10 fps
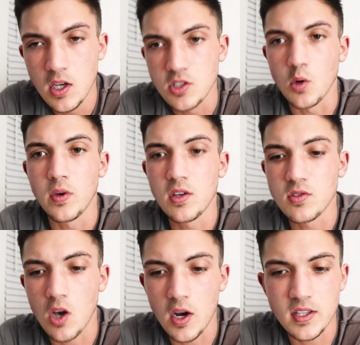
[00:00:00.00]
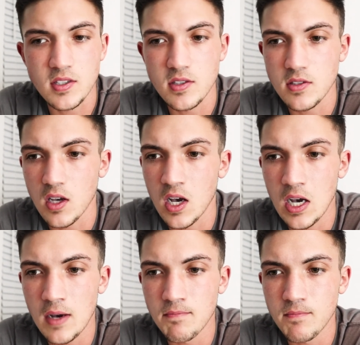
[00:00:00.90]
So we use audits
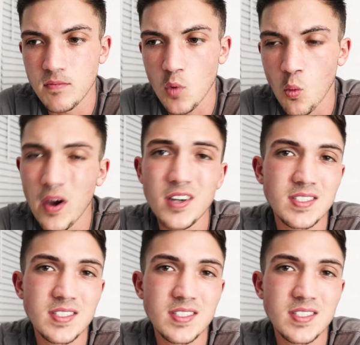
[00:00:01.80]
where